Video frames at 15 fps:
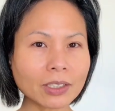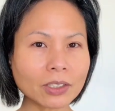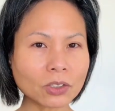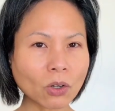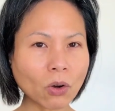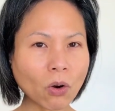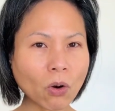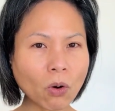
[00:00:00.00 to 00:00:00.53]
It's
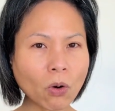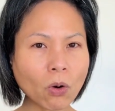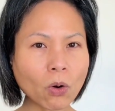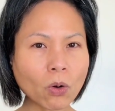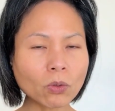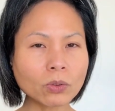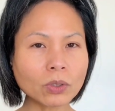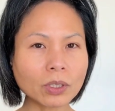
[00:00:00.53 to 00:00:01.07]

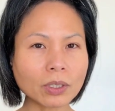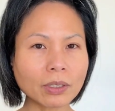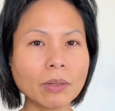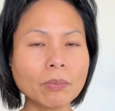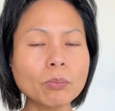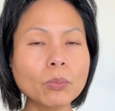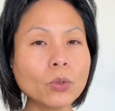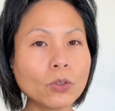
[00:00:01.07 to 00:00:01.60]
all
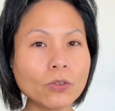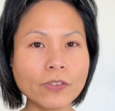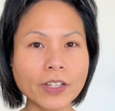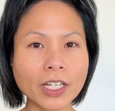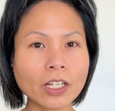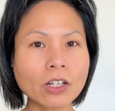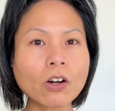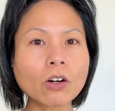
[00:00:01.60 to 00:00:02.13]

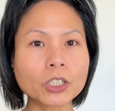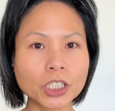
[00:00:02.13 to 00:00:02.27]
moving or